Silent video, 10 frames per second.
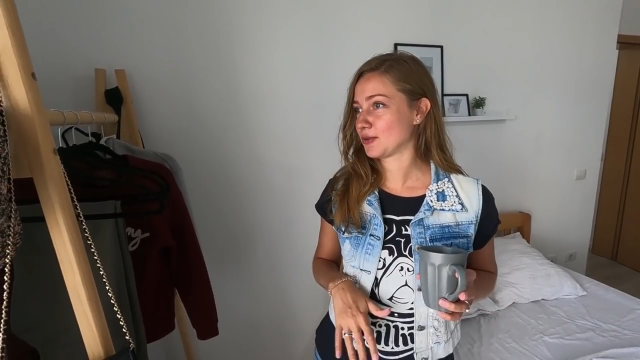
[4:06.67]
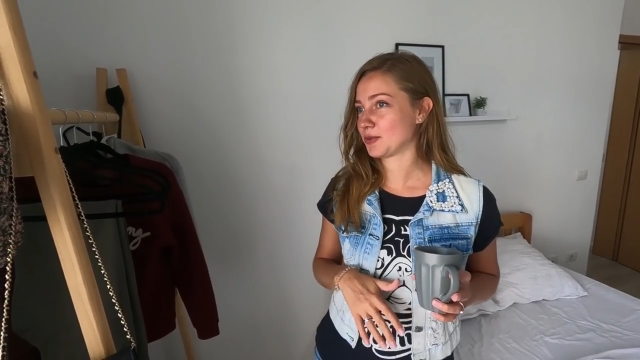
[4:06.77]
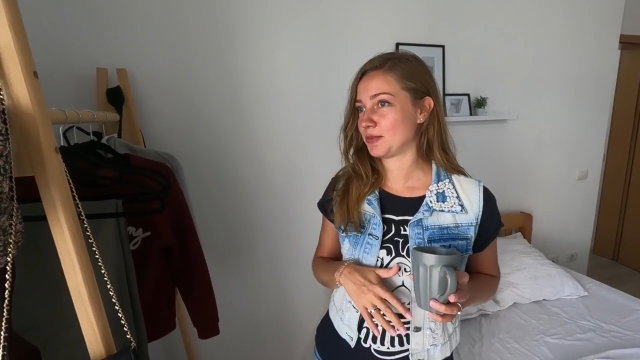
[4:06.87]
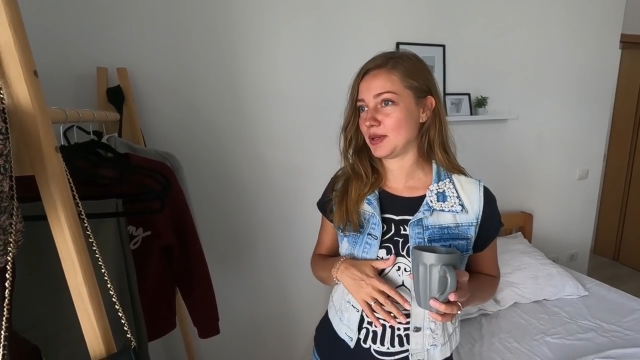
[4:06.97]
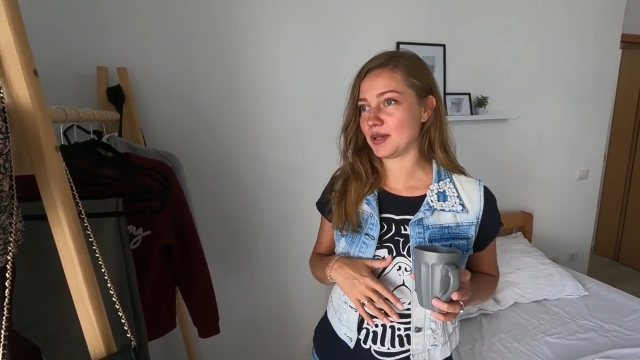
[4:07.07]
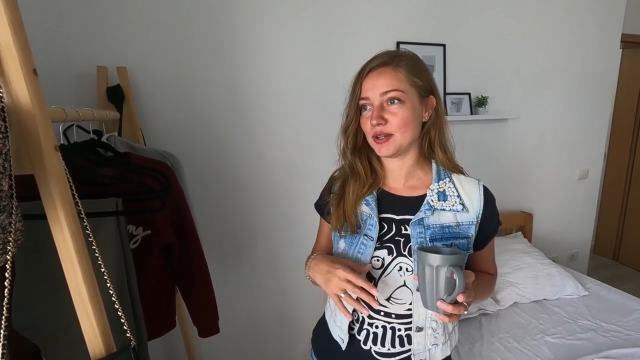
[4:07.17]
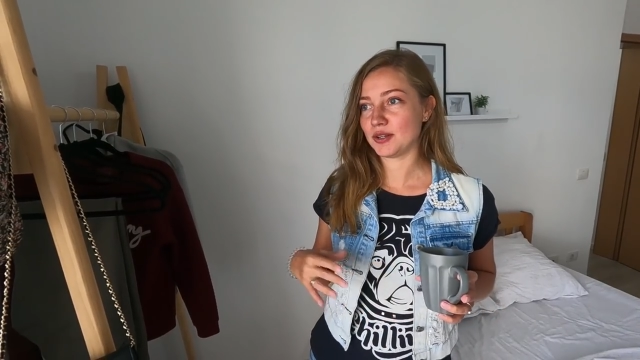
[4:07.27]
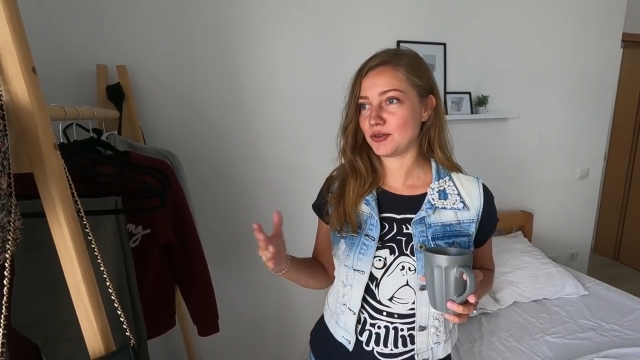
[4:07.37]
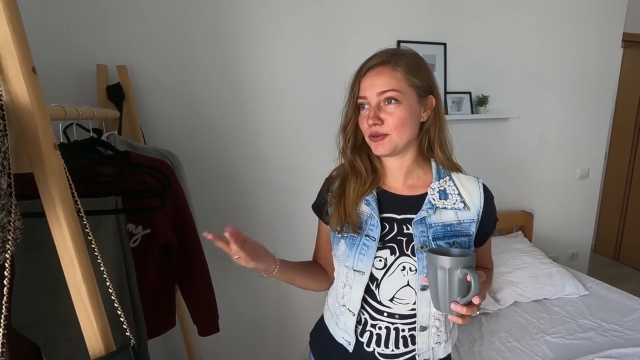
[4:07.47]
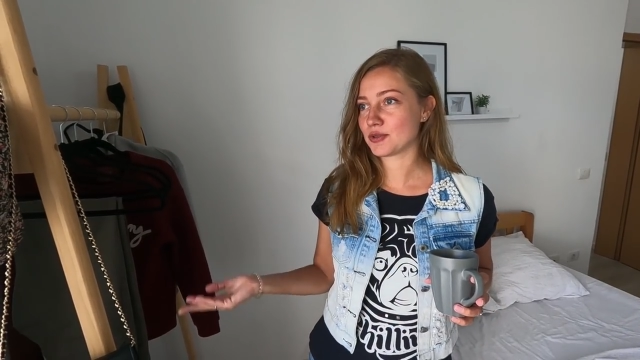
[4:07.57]
could
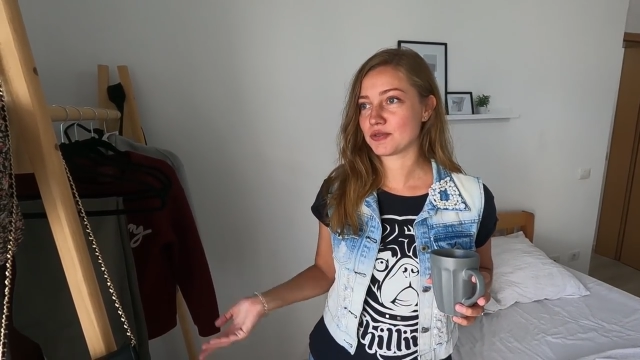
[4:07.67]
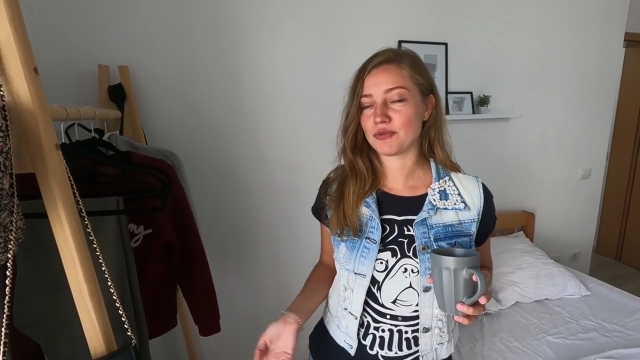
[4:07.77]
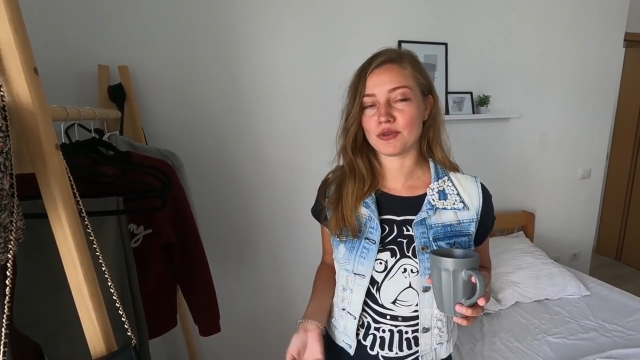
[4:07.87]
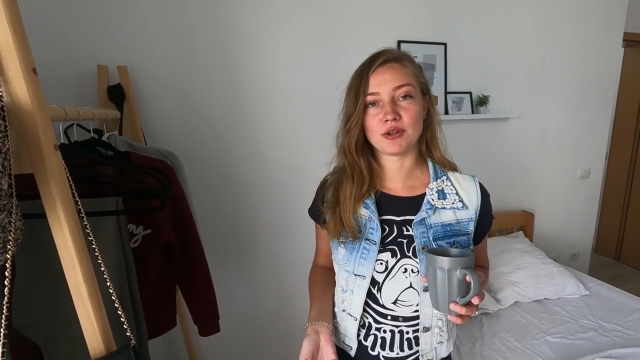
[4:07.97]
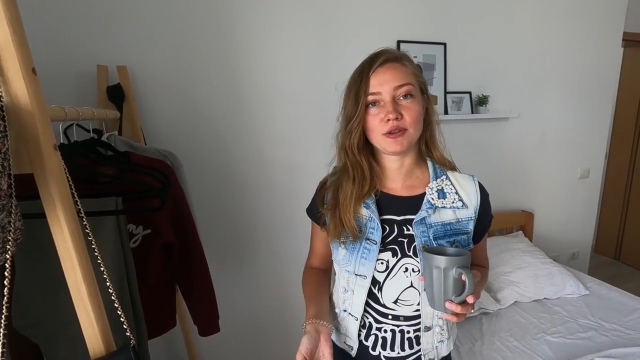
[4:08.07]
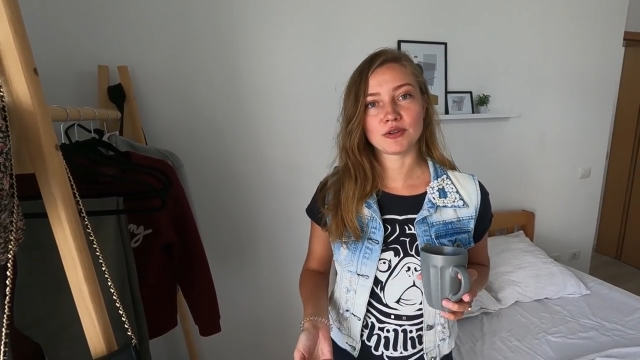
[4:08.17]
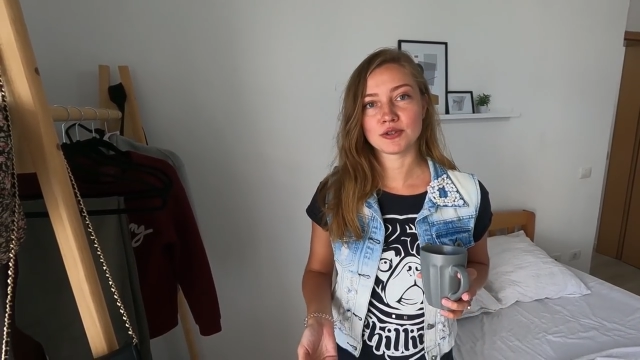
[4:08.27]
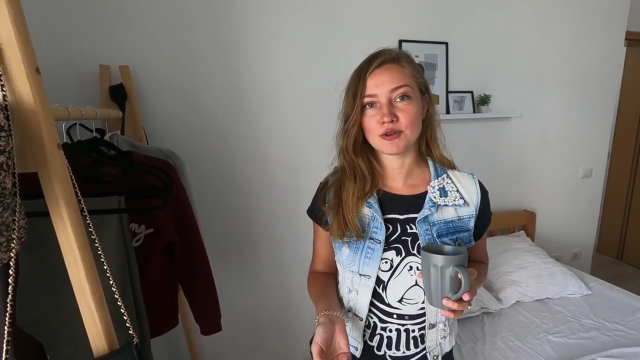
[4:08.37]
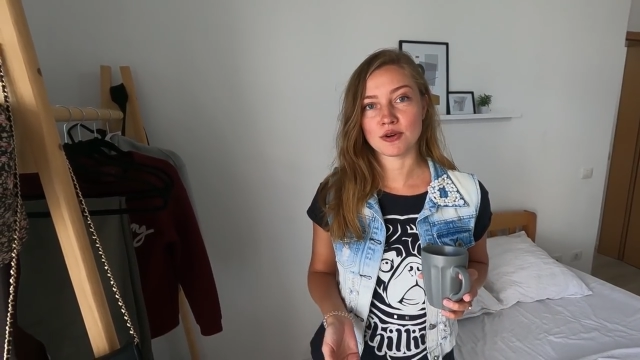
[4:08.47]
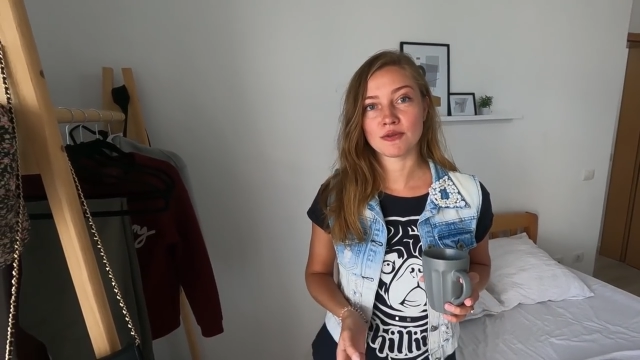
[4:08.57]
be used for a
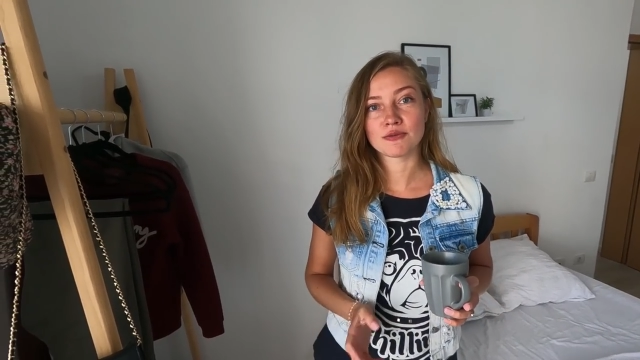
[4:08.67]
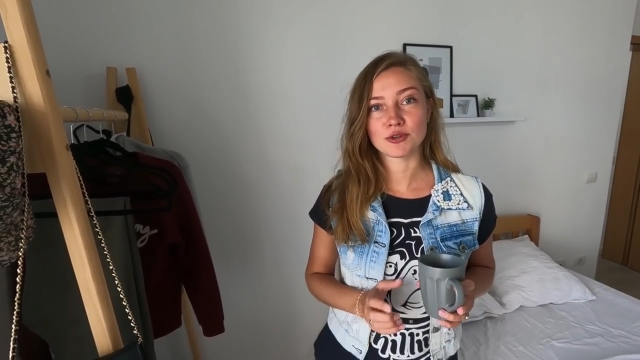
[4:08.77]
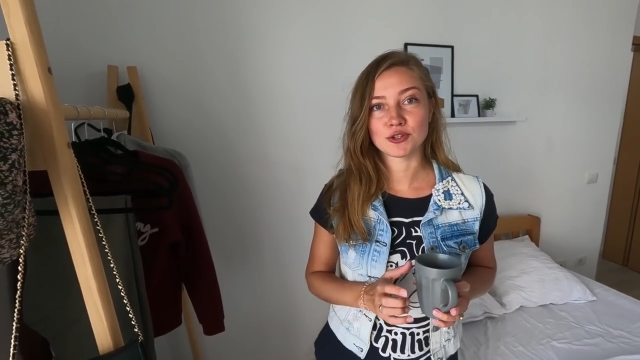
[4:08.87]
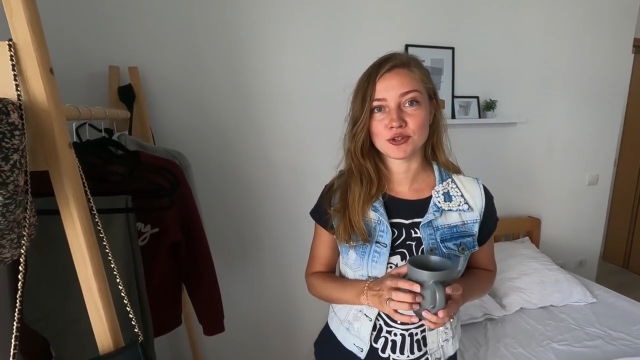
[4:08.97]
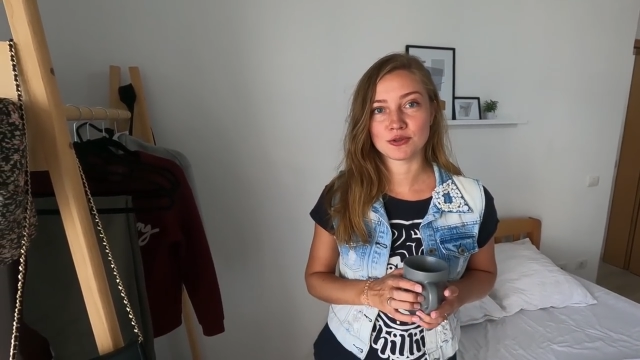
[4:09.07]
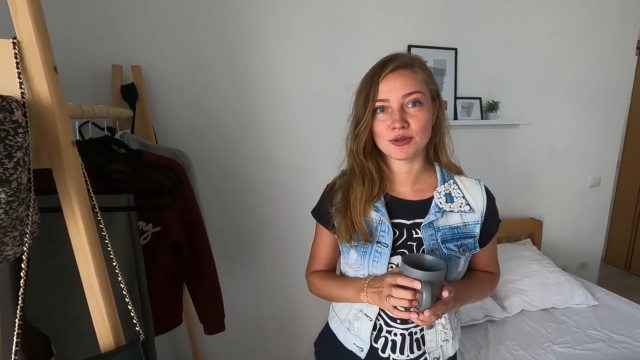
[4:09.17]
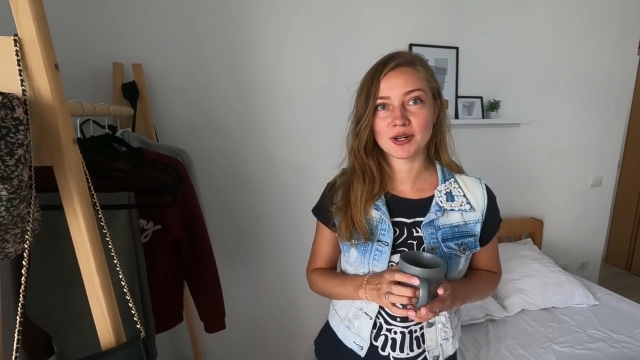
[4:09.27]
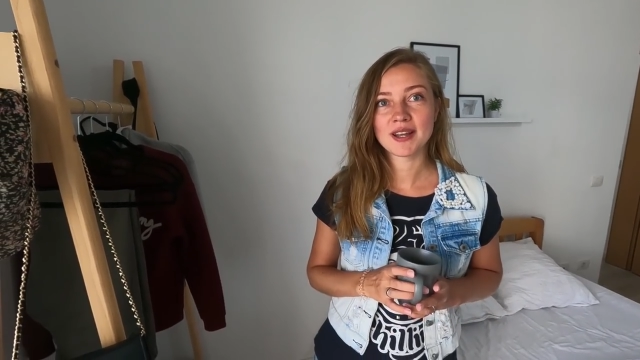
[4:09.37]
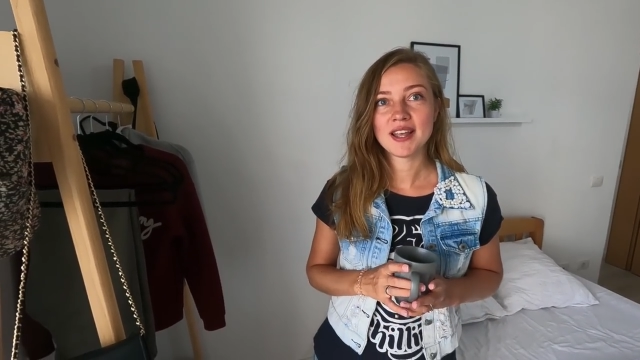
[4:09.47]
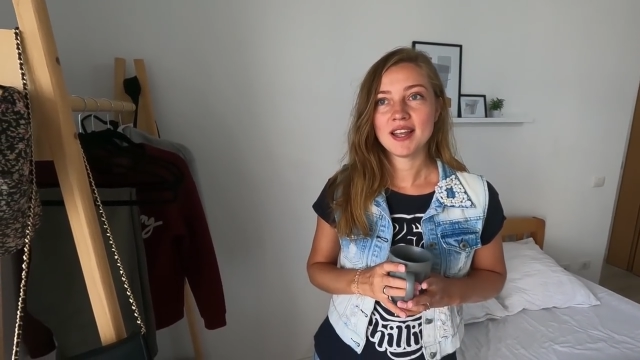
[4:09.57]
long term for sure.